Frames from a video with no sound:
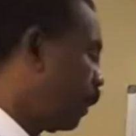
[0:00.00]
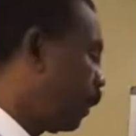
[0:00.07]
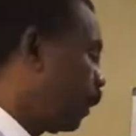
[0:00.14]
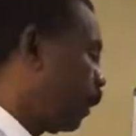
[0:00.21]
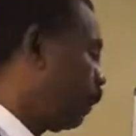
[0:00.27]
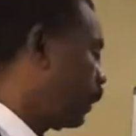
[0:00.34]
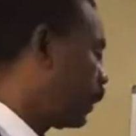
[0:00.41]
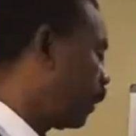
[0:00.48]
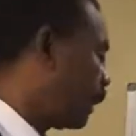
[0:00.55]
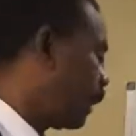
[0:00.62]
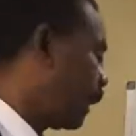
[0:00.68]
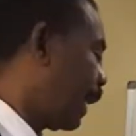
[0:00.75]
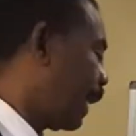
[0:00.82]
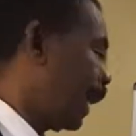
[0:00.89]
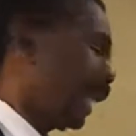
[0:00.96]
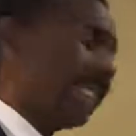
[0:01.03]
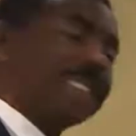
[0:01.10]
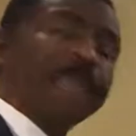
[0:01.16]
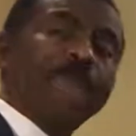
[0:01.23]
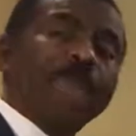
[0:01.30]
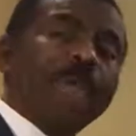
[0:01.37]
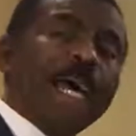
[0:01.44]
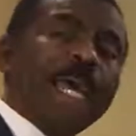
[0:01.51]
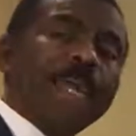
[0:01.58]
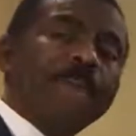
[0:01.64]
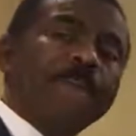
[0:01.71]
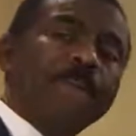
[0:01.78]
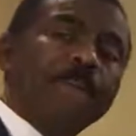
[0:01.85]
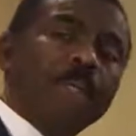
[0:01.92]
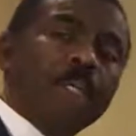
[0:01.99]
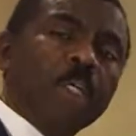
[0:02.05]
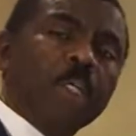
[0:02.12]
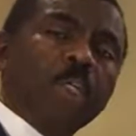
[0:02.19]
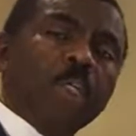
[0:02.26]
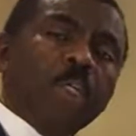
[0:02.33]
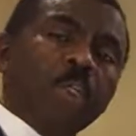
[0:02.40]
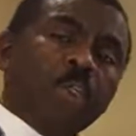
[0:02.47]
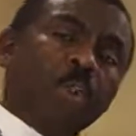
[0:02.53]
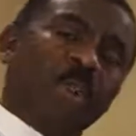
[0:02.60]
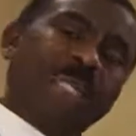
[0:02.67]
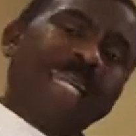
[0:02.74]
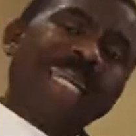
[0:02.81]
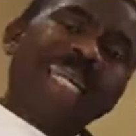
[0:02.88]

the result is a negative 5. So the